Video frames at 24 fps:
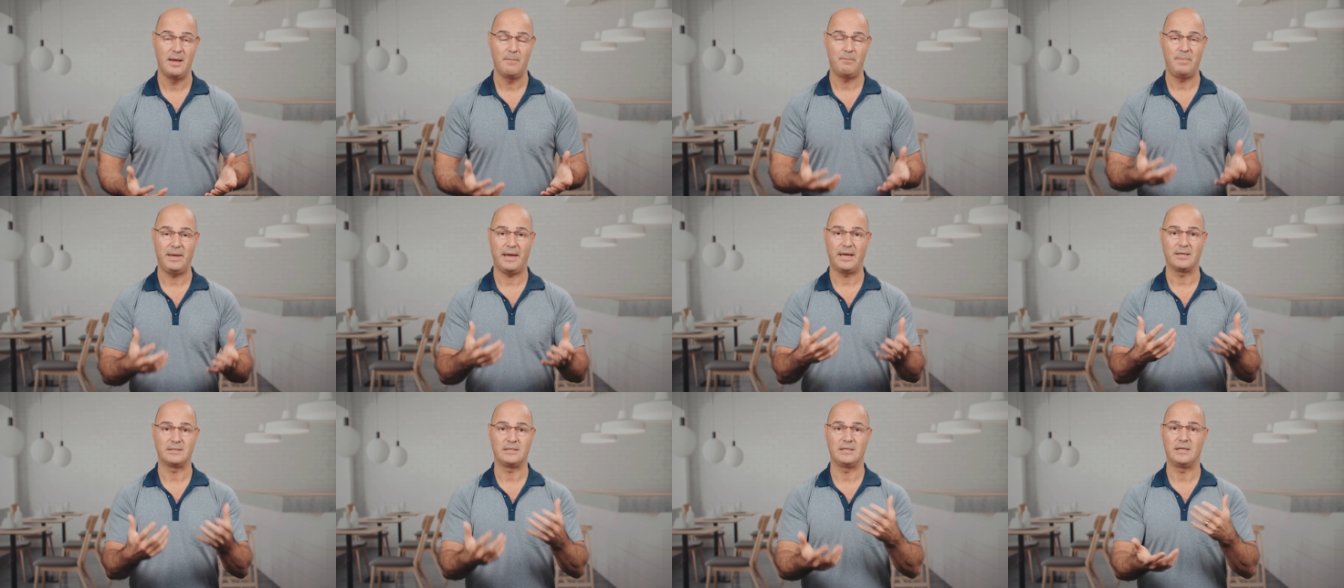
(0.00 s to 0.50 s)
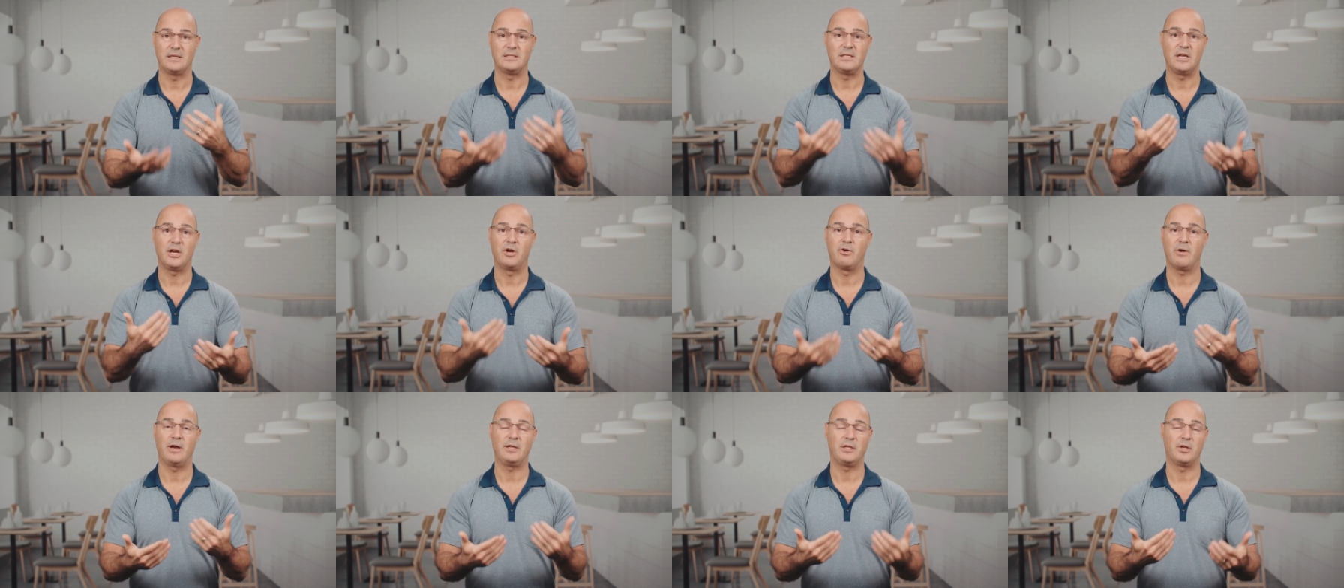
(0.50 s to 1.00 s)
because it
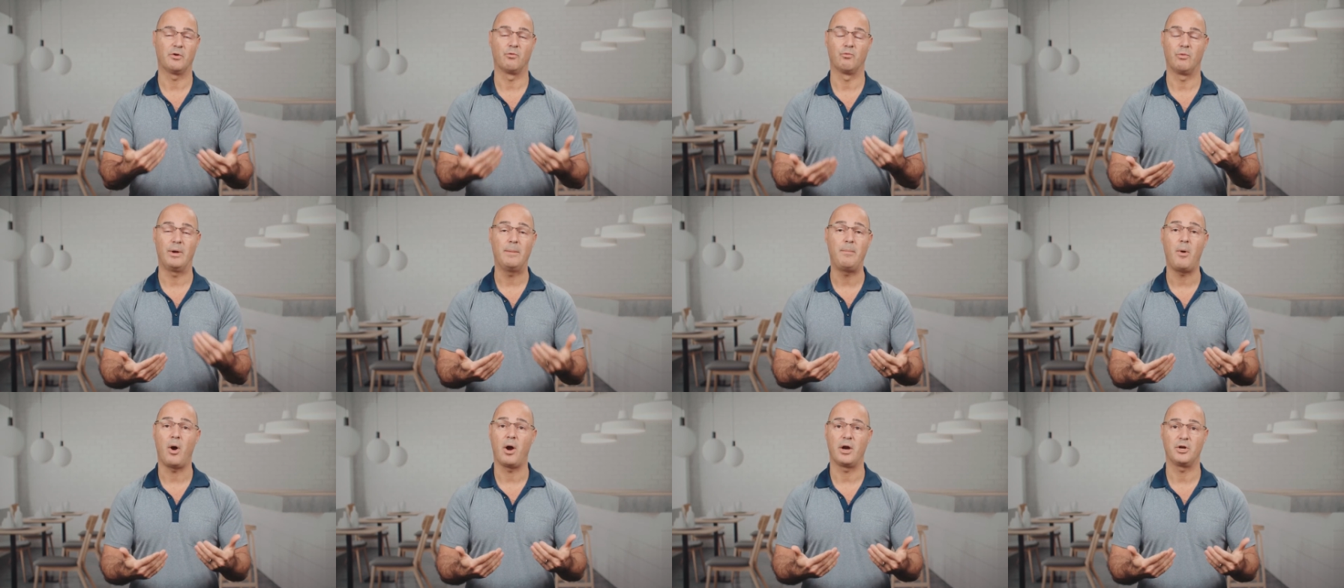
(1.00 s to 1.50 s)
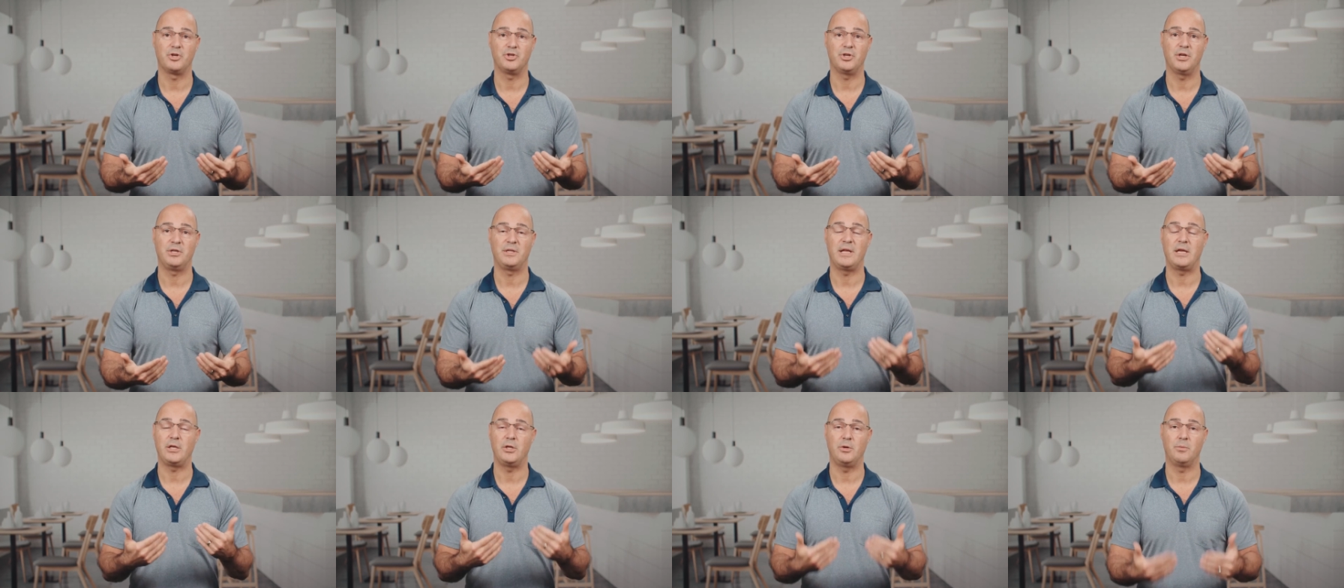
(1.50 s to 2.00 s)
doesn't create the rib
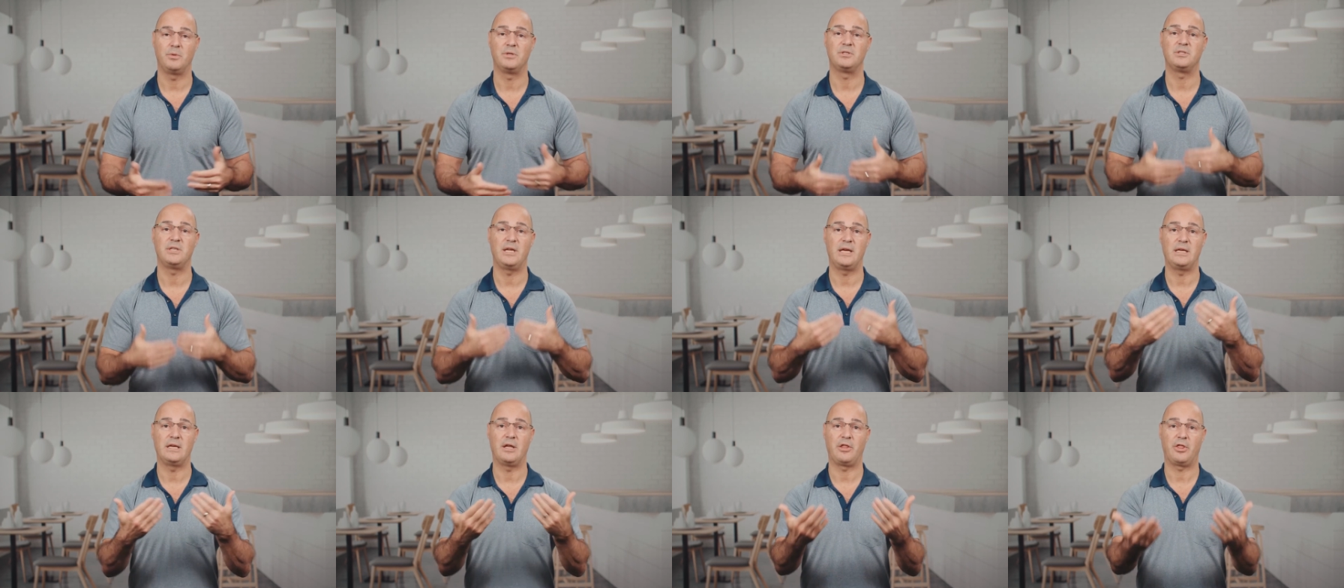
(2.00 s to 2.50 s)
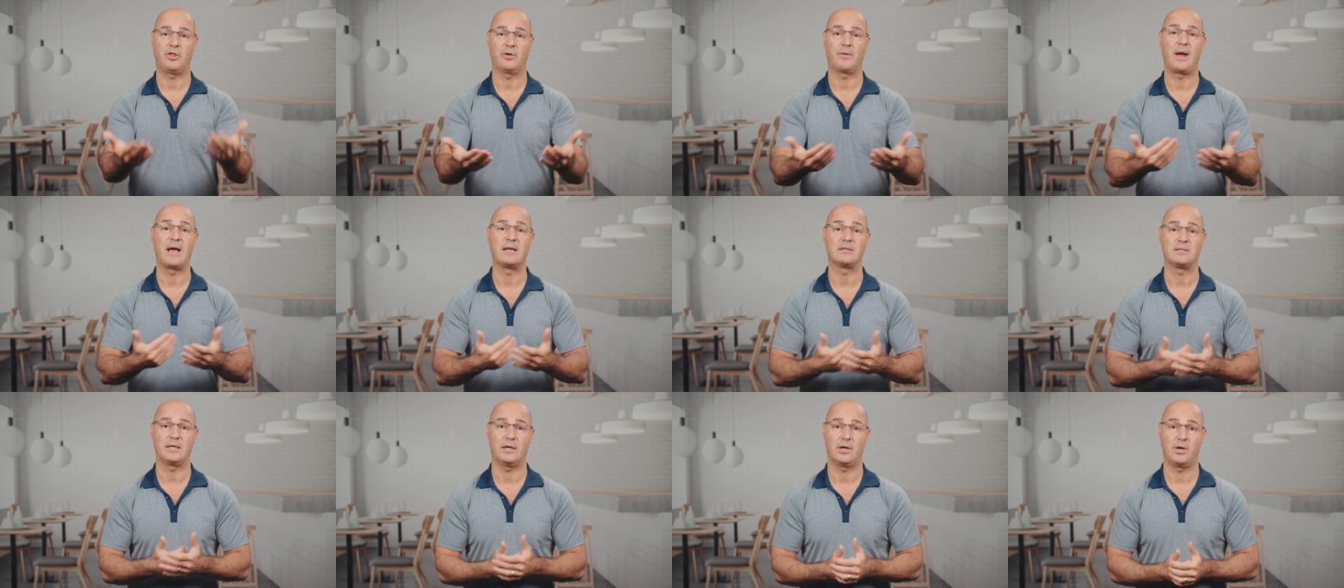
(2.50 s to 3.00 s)
arching that you would see in a
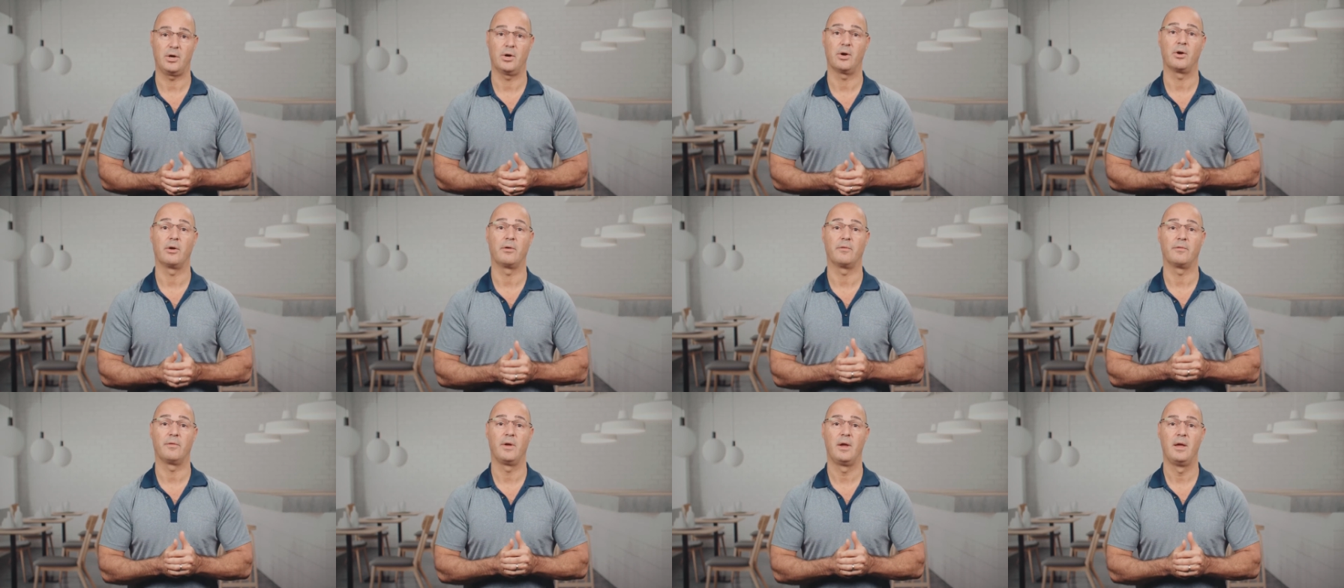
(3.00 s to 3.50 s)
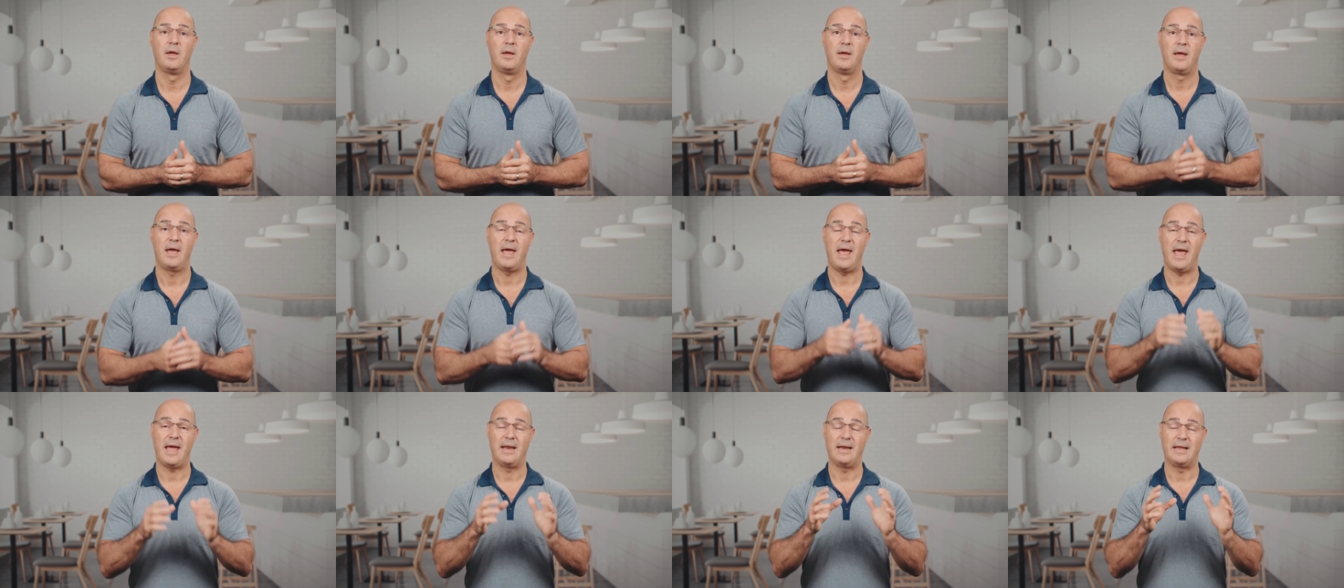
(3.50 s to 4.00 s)
thoracic curve.
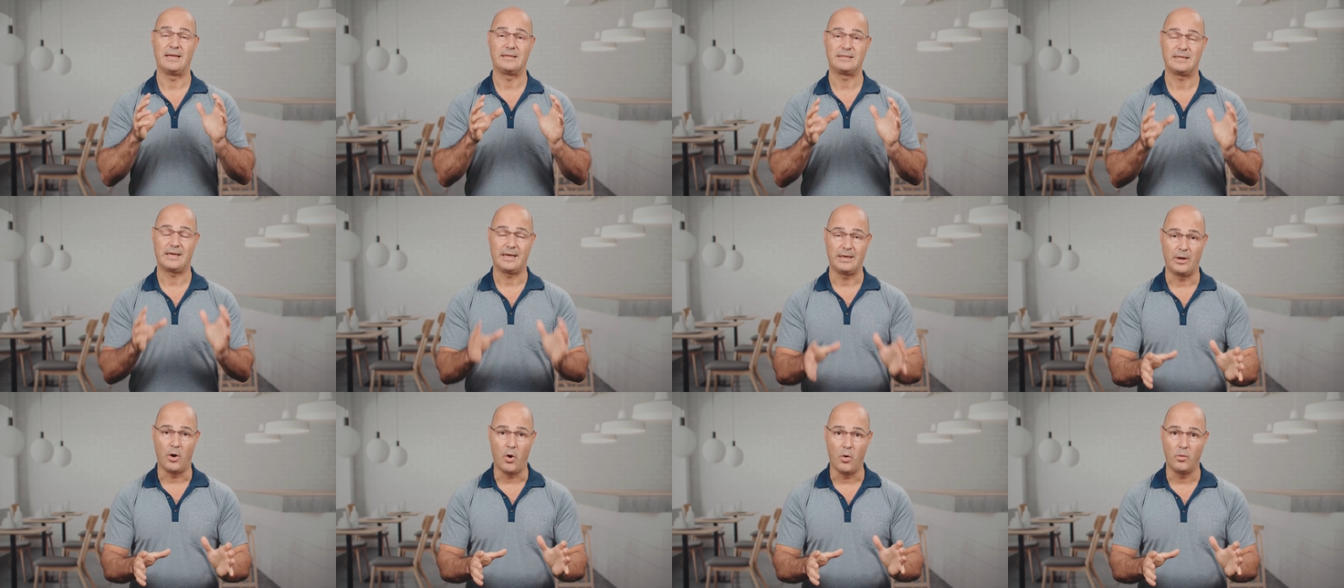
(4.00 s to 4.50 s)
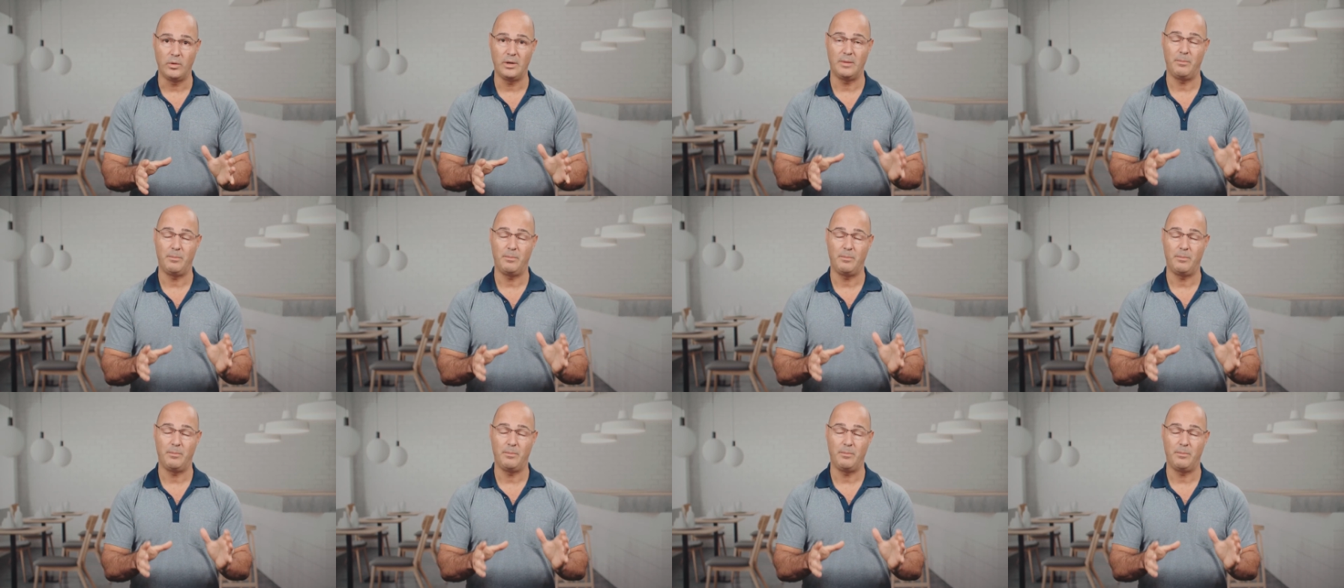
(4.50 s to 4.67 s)
And it can only